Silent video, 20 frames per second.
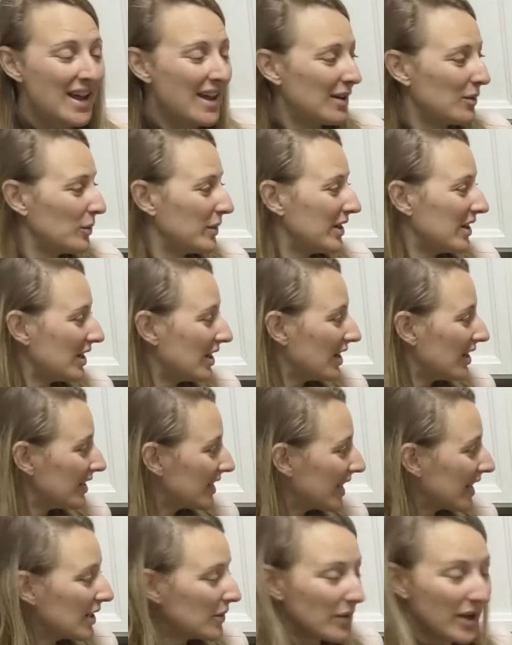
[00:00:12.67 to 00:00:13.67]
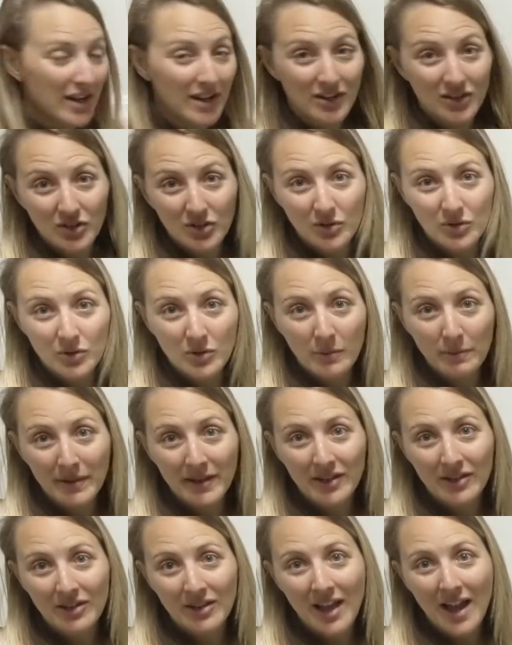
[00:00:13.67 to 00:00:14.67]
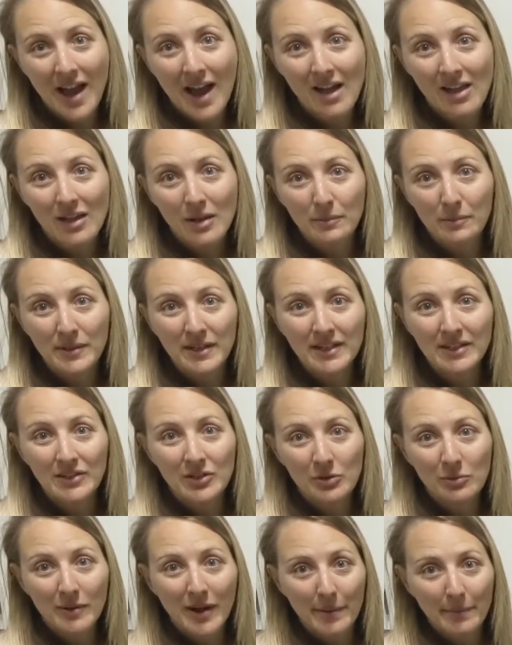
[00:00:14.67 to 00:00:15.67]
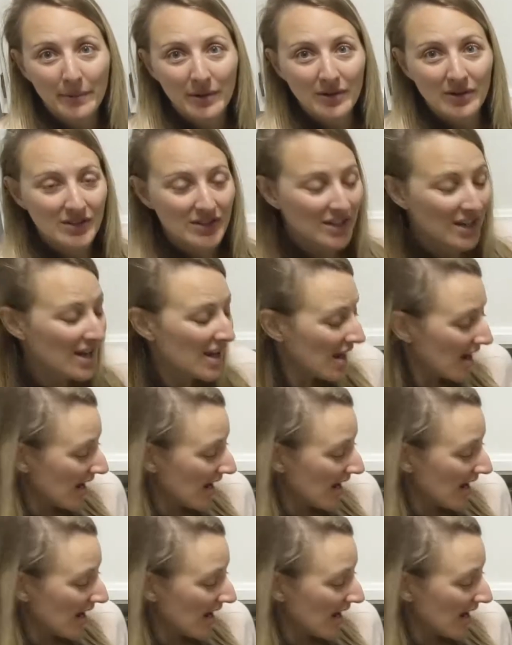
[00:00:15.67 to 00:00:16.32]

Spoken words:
and we are getting ready to pickle jalapeno peppers.